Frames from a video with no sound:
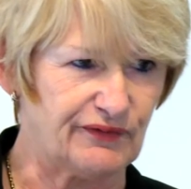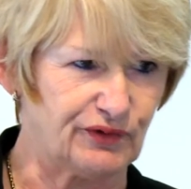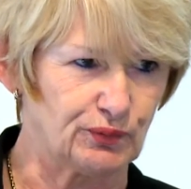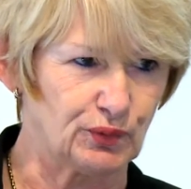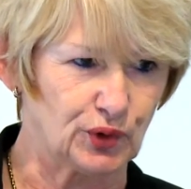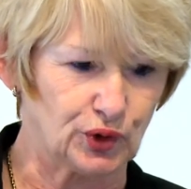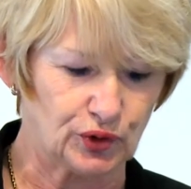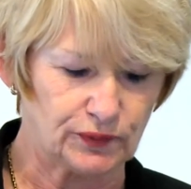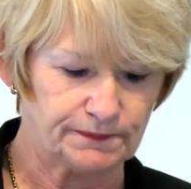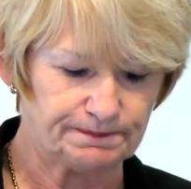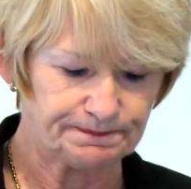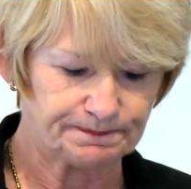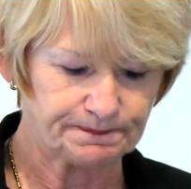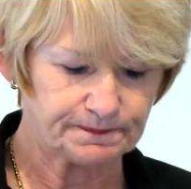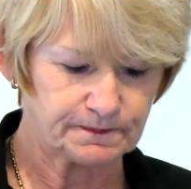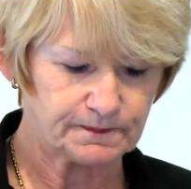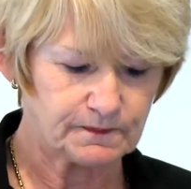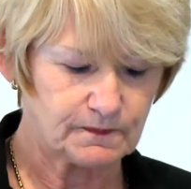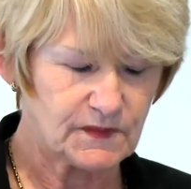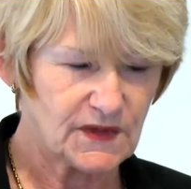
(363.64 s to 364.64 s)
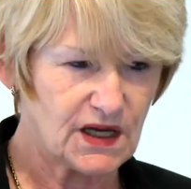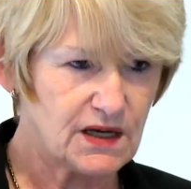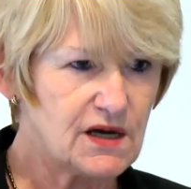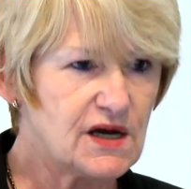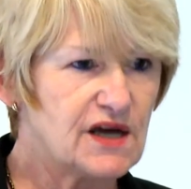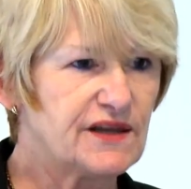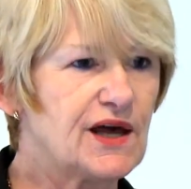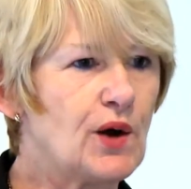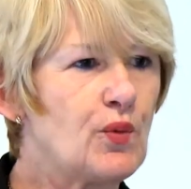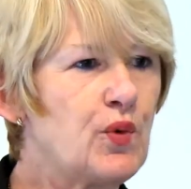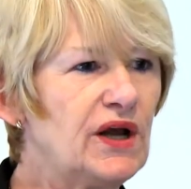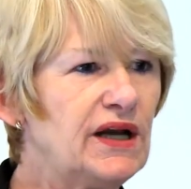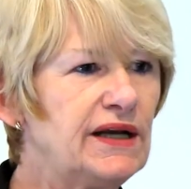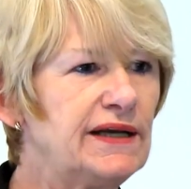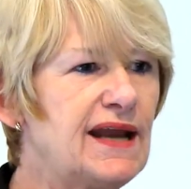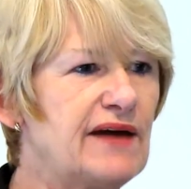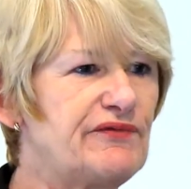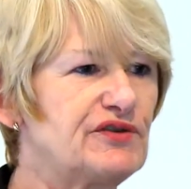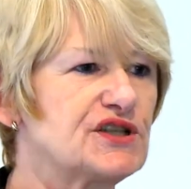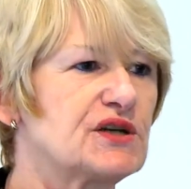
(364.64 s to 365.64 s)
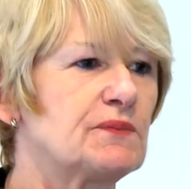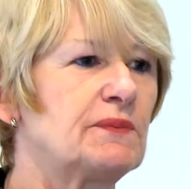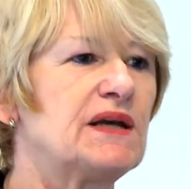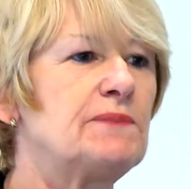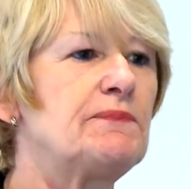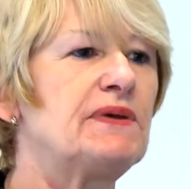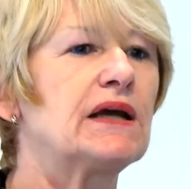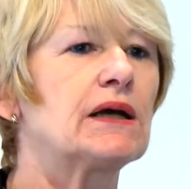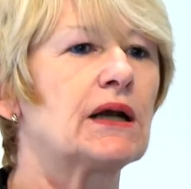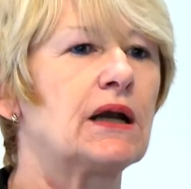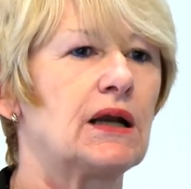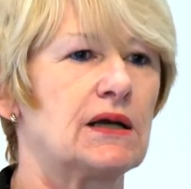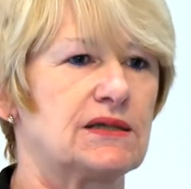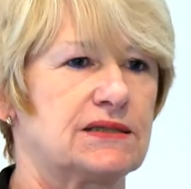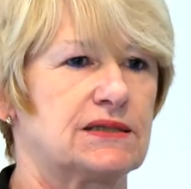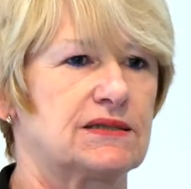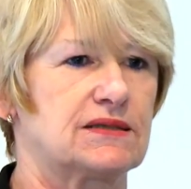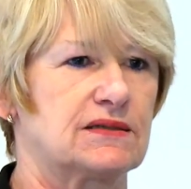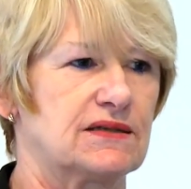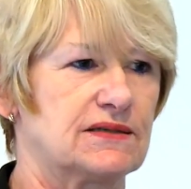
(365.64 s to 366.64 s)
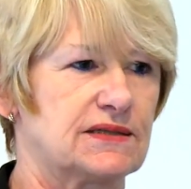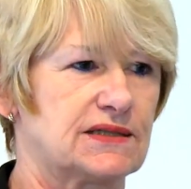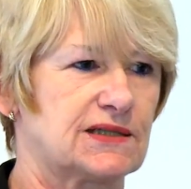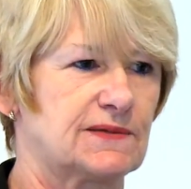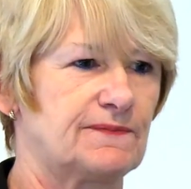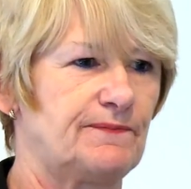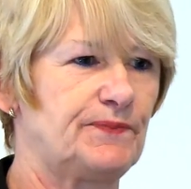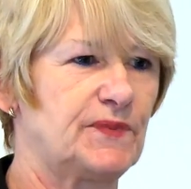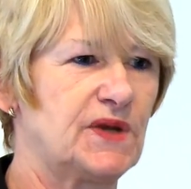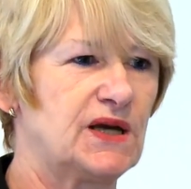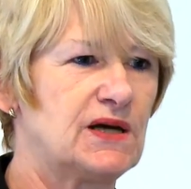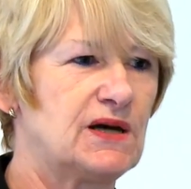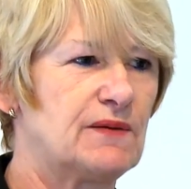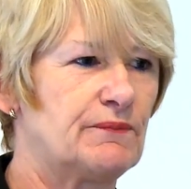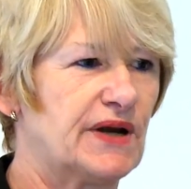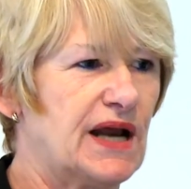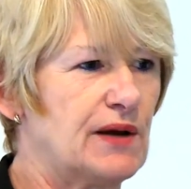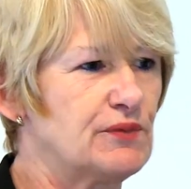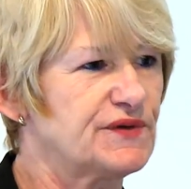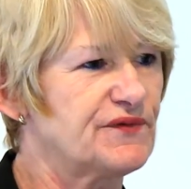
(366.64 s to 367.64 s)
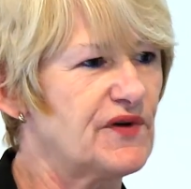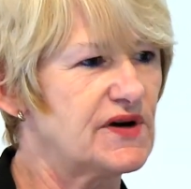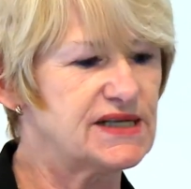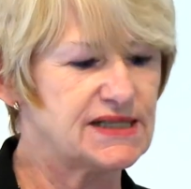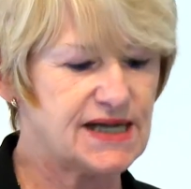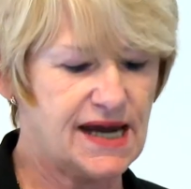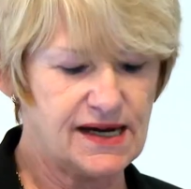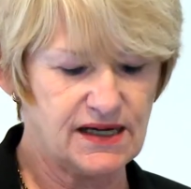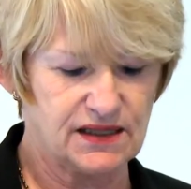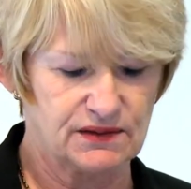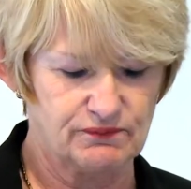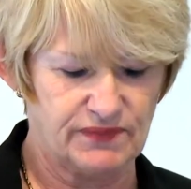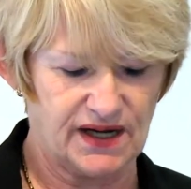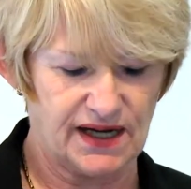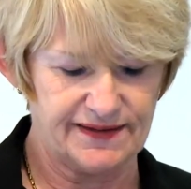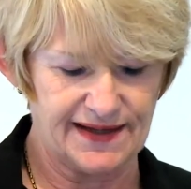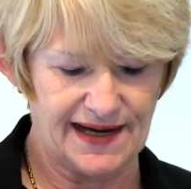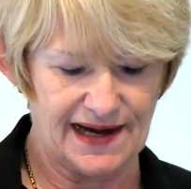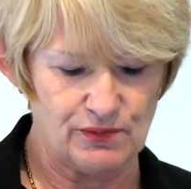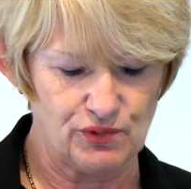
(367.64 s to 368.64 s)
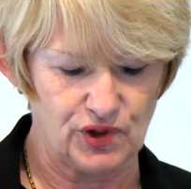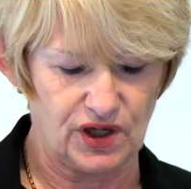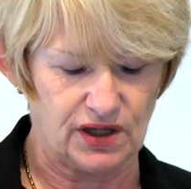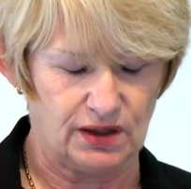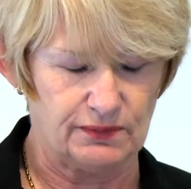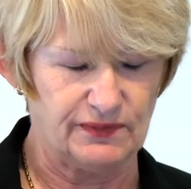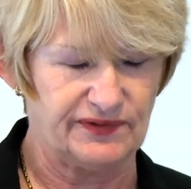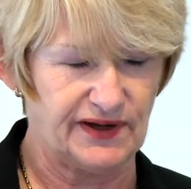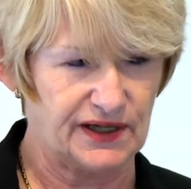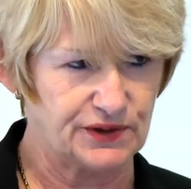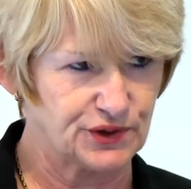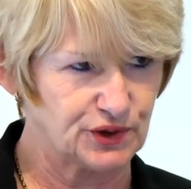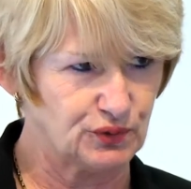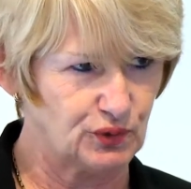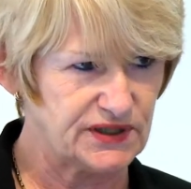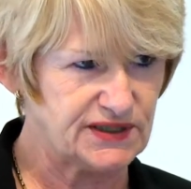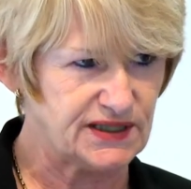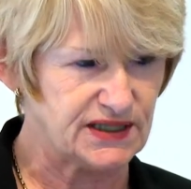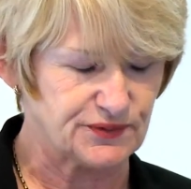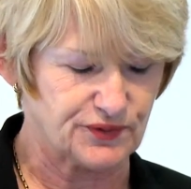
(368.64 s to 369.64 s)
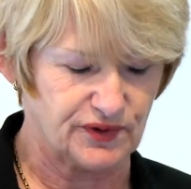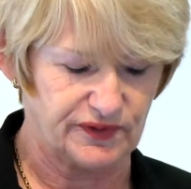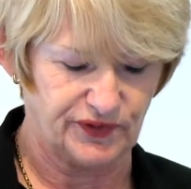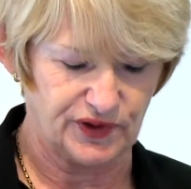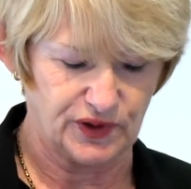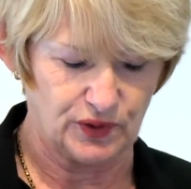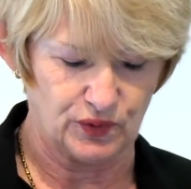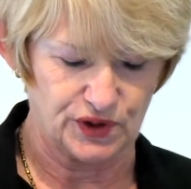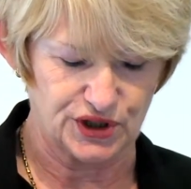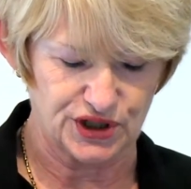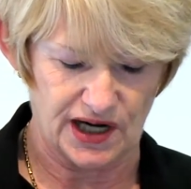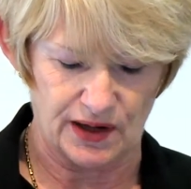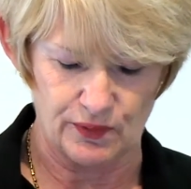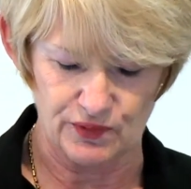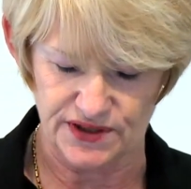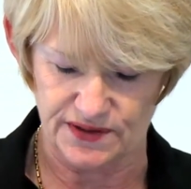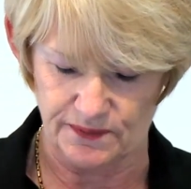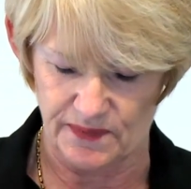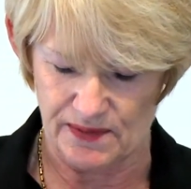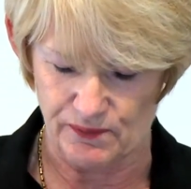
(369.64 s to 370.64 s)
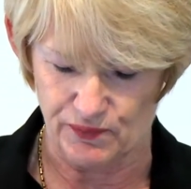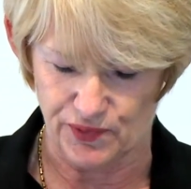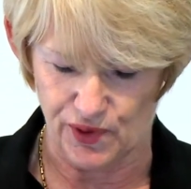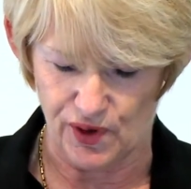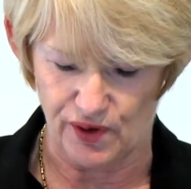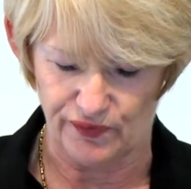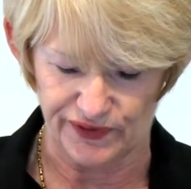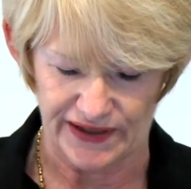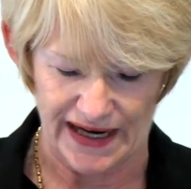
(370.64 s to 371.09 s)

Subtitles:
ever more. There will inevitably be clusters, but I was very taken by the outcome of Andrew Whitty's review, which I was a member of.